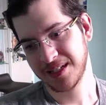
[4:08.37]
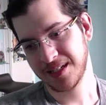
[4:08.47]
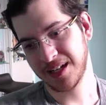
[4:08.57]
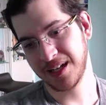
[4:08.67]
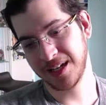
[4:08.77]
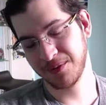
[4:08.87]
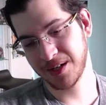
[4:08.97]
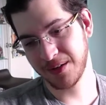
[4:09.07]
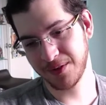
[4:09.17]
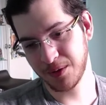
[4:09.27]

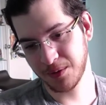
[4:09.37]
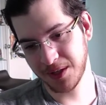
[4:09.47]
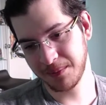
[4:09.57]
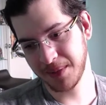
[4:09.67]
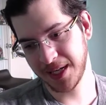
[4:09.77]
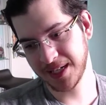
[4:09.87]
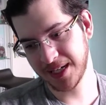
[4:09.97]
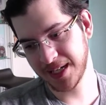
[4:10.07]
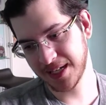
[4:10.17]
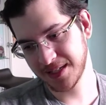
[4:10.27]
recovering or in pain, I
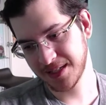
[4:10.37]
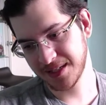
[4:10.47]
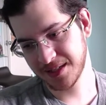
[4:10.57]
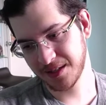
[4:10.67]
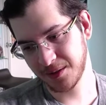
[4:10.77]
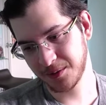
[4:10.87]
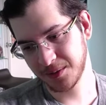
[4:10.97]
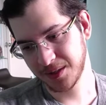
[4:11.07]
guess. So,